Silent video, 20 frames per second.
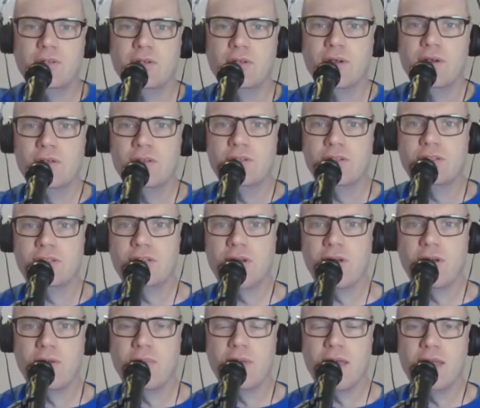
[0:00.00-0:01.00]
you learn
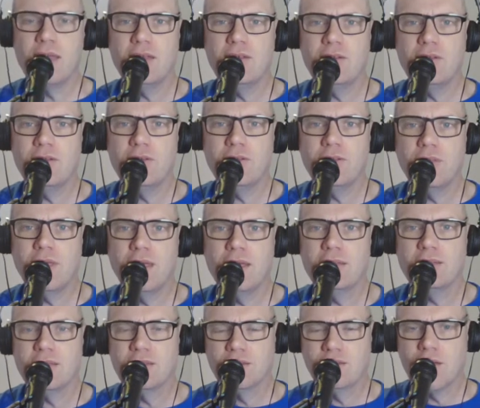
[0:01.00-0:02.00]
so many new
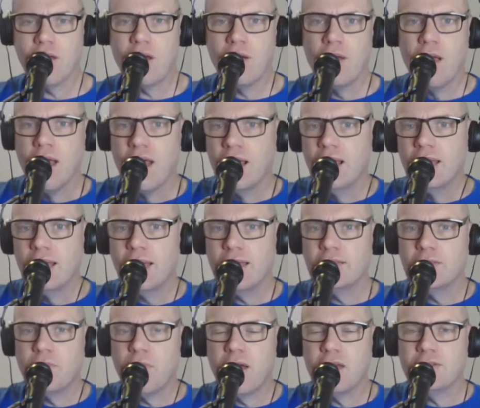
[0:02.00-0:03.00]
things. So
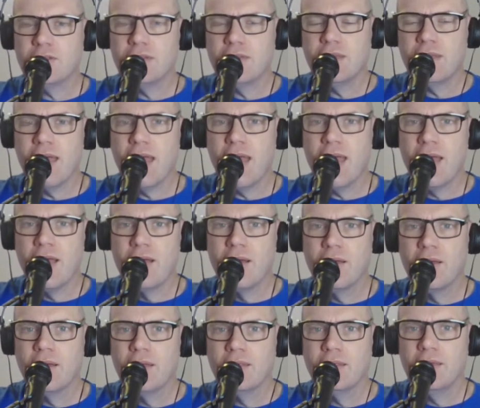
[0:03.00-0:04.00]
let's punch the air.
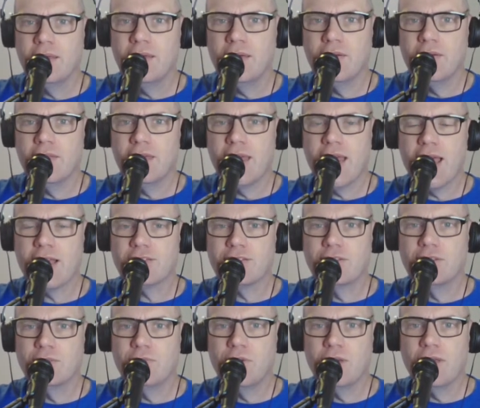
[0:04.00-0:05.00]
Here are the
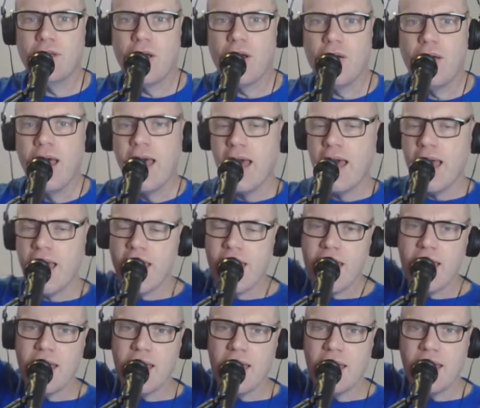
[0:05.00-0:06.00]
actions we go.
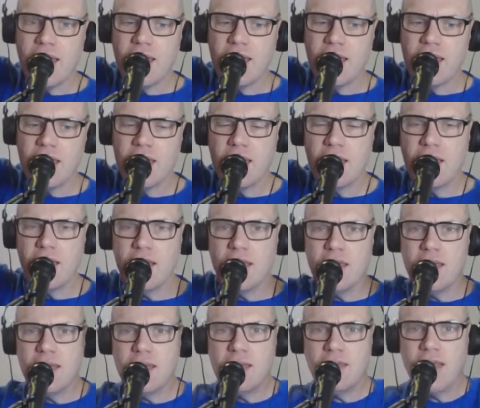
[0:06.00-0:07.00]

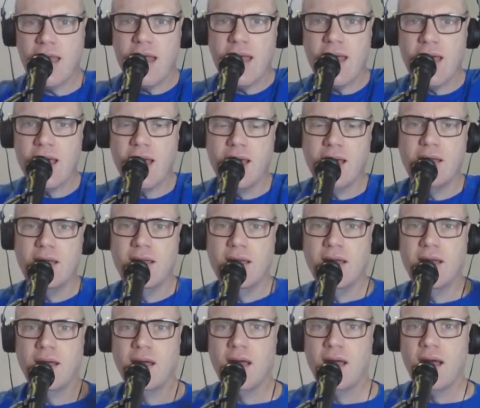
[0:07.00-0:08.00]
Hey, yeah,
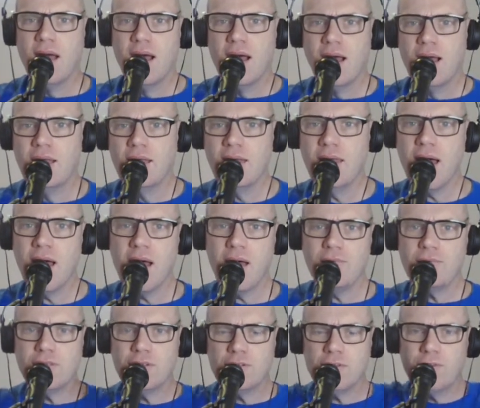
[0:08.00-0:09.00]
I
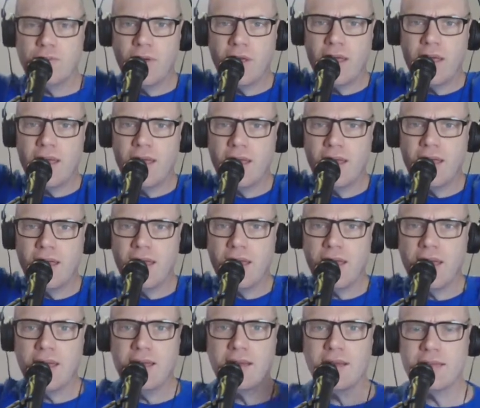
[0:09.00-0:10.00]
love to
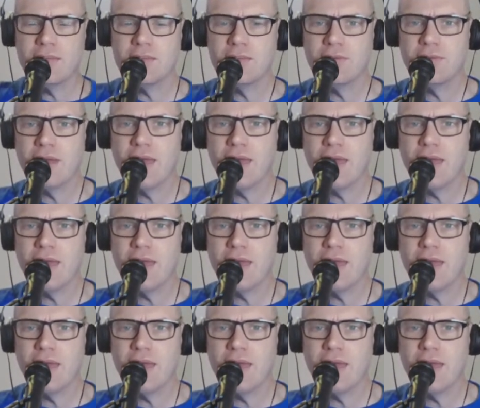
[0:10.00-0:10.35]
read. Let's do it